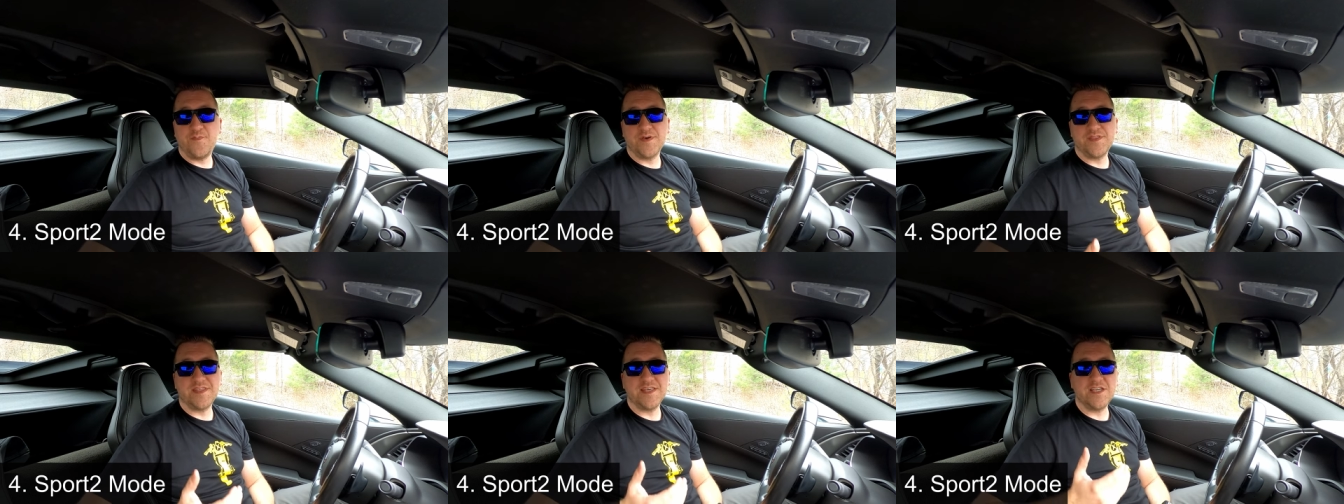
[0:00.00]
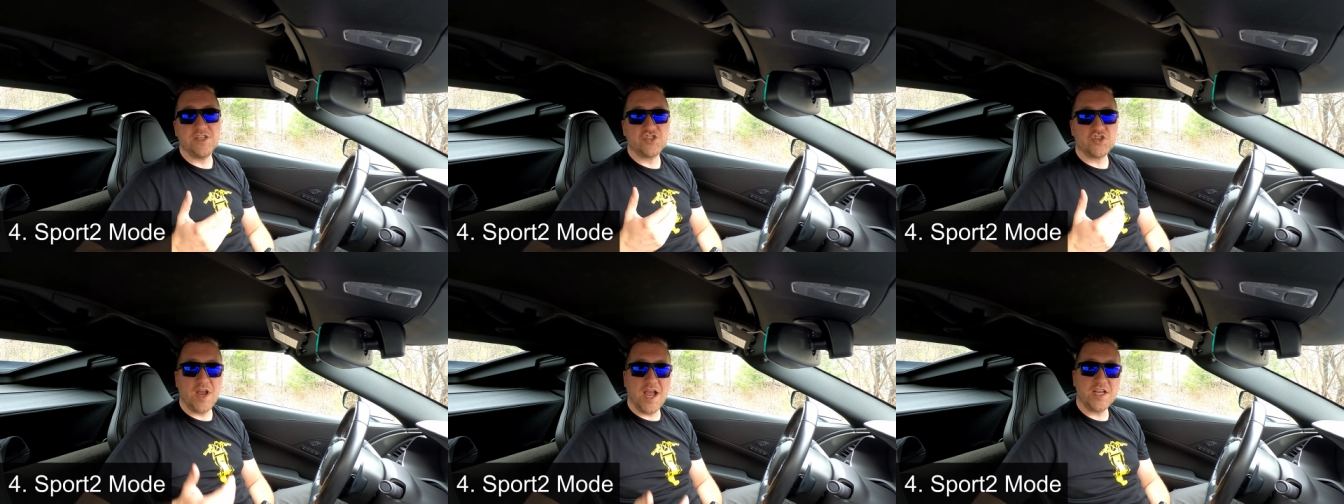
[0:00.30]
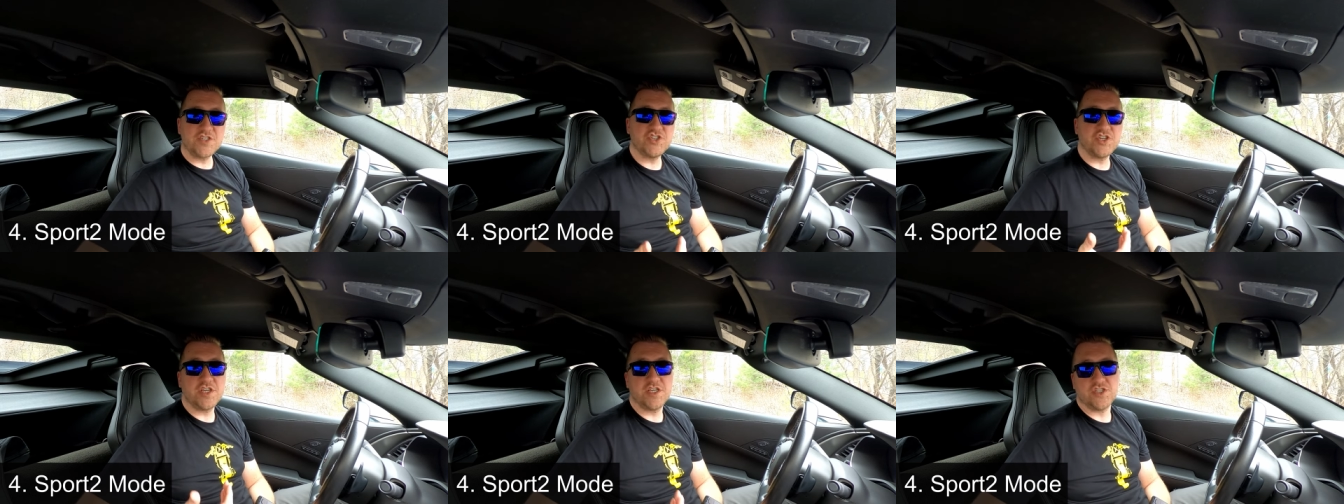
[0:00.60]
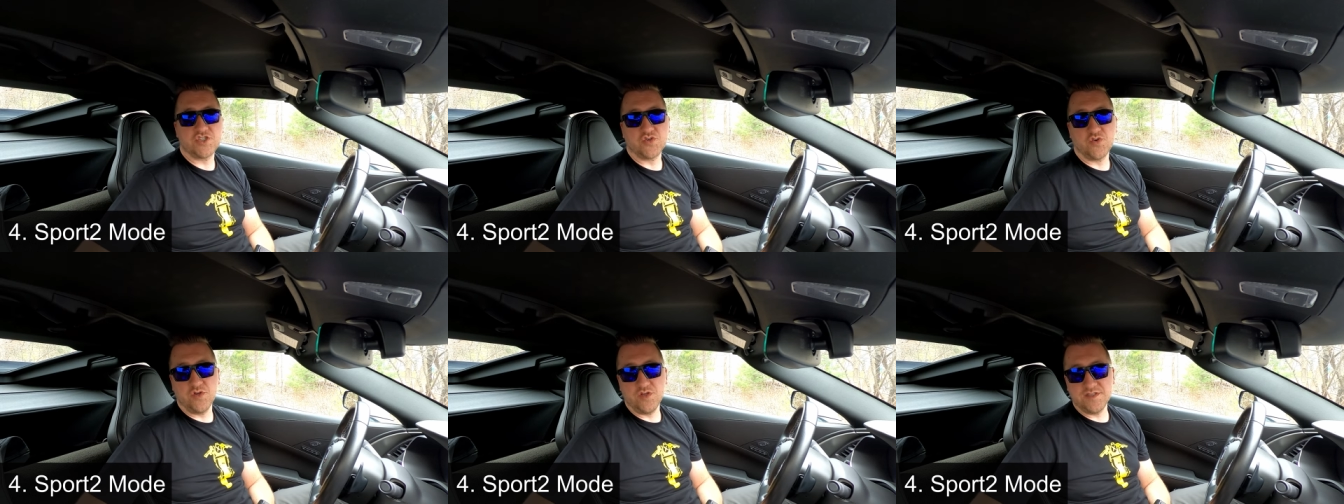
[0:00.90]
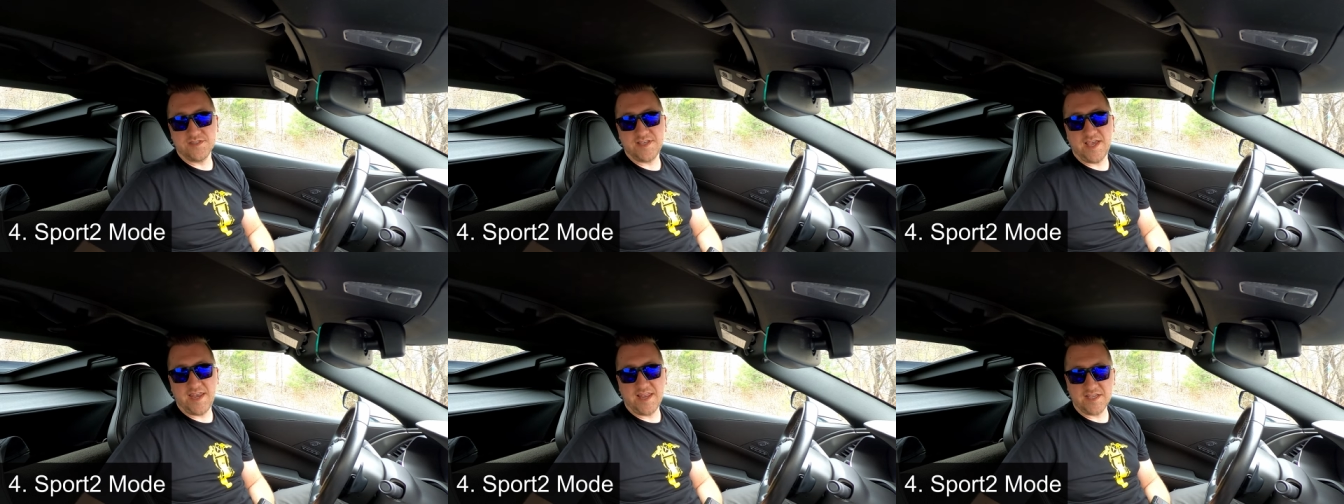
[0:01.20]
but the traction control
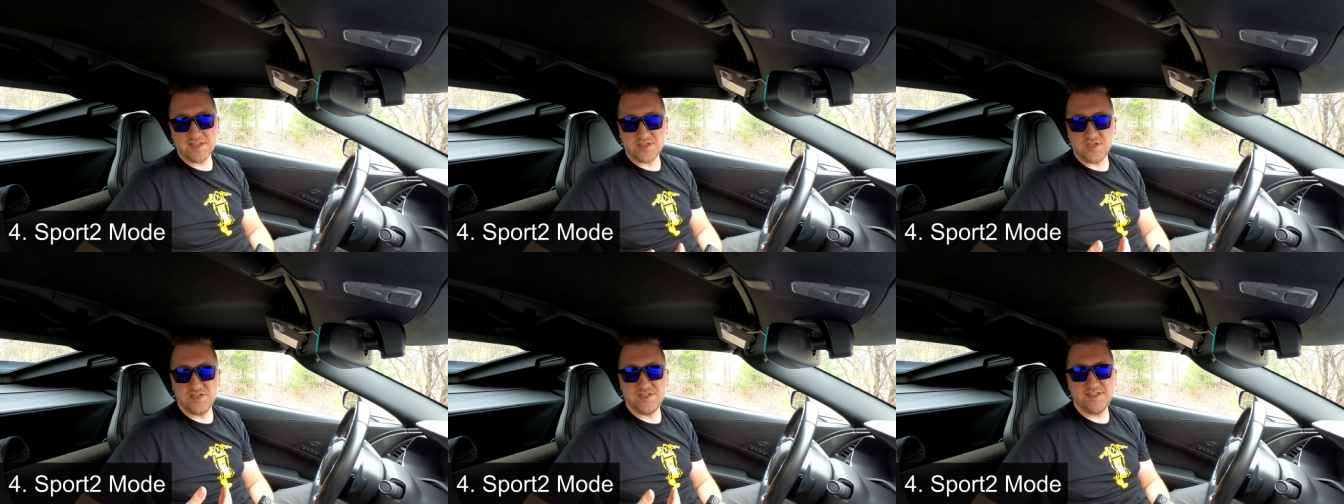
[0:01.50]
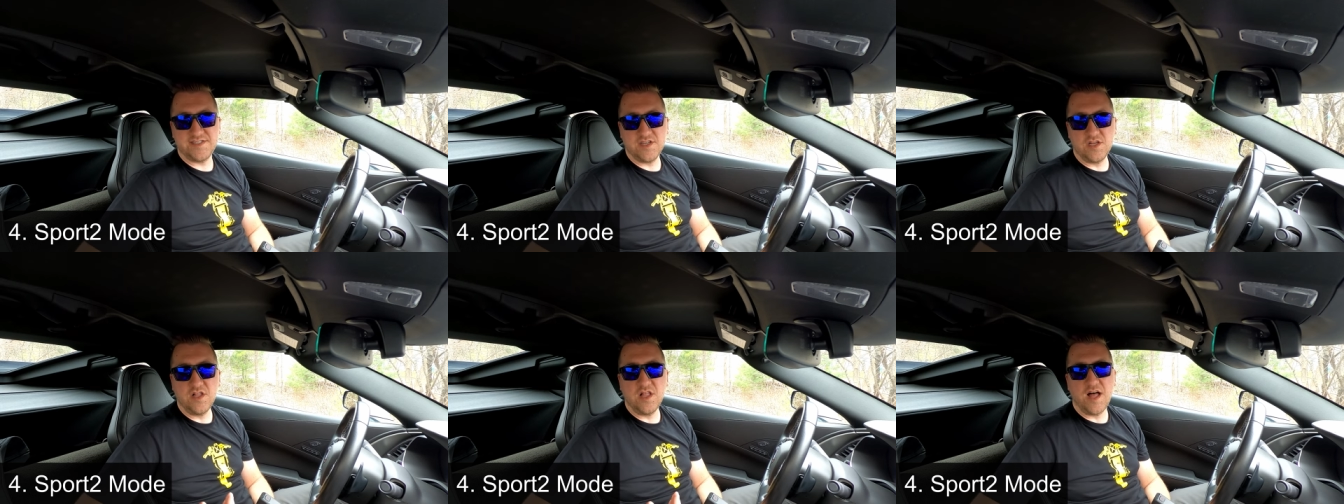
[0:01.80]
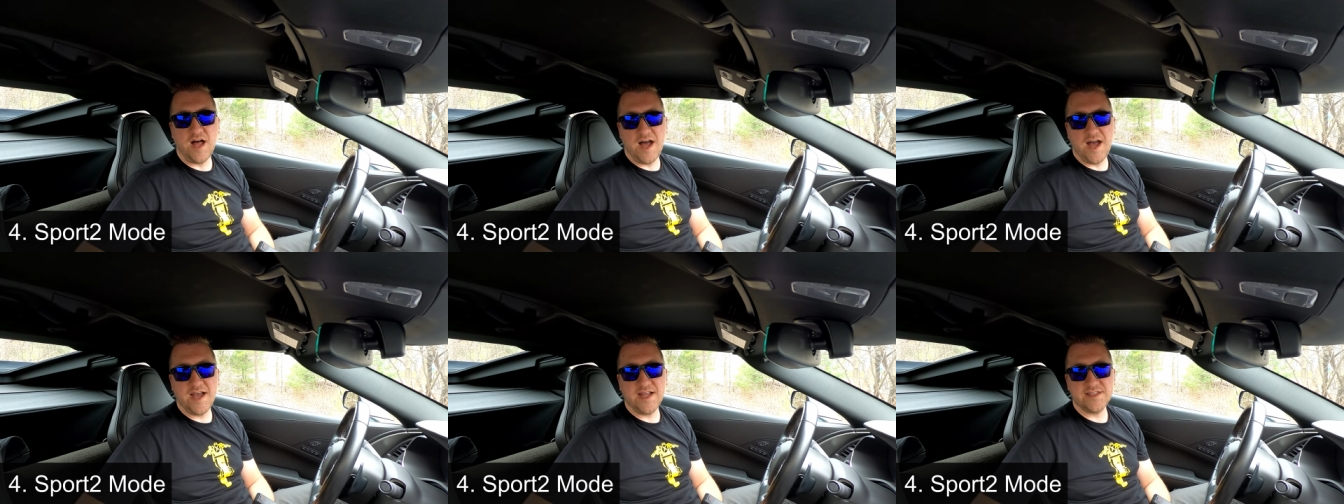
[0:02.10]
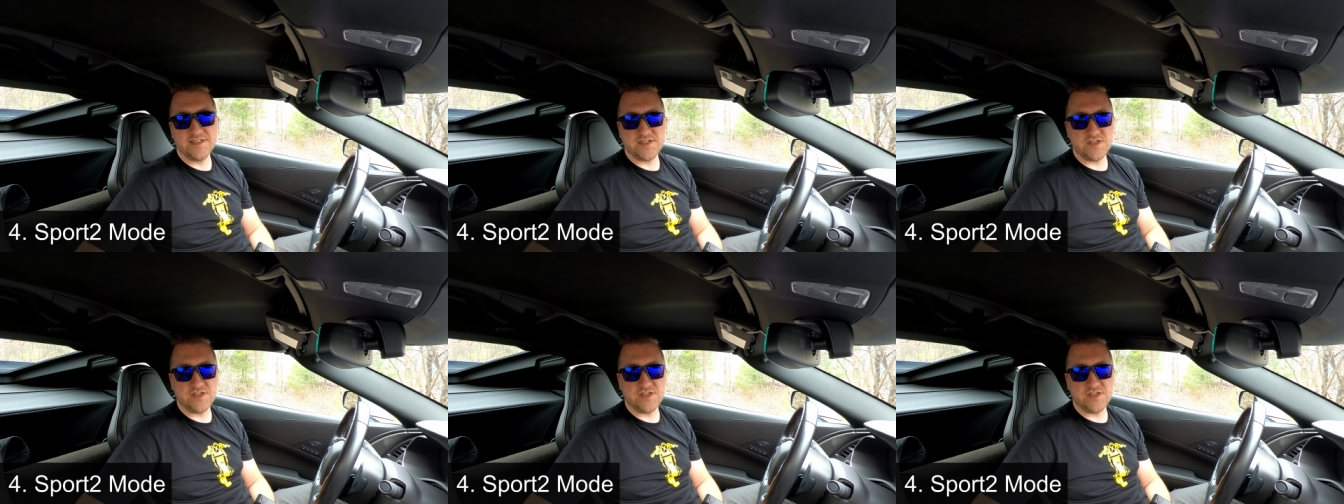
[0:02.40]
settings are still on,